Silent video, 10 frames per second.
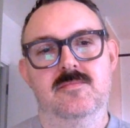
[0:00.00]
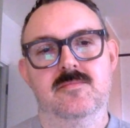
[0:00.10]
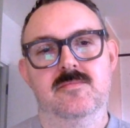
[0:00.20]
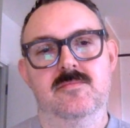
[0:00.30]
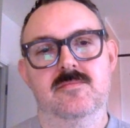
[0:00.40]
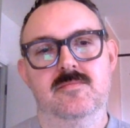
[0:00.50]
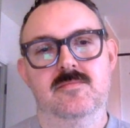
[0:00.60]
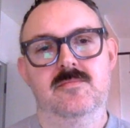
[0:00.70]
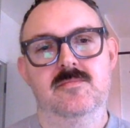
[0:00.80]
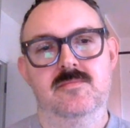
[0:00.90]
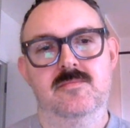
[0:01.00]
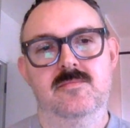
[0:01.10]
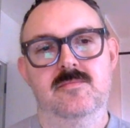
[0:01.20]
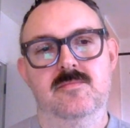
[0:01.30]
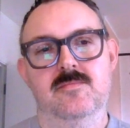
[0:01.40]

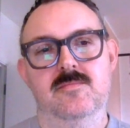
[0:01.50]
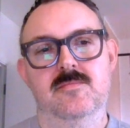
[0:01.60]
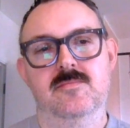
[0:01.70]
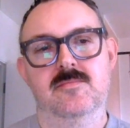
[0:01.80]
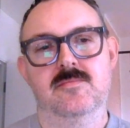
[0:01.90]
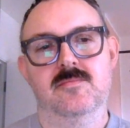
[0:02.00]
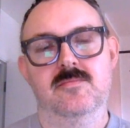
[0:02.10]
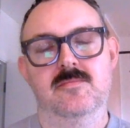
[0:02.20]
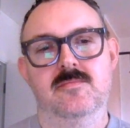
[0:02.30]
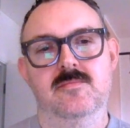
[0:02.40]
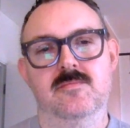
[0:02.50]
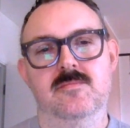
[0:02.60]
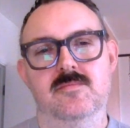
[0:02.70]
The person shown says nothing.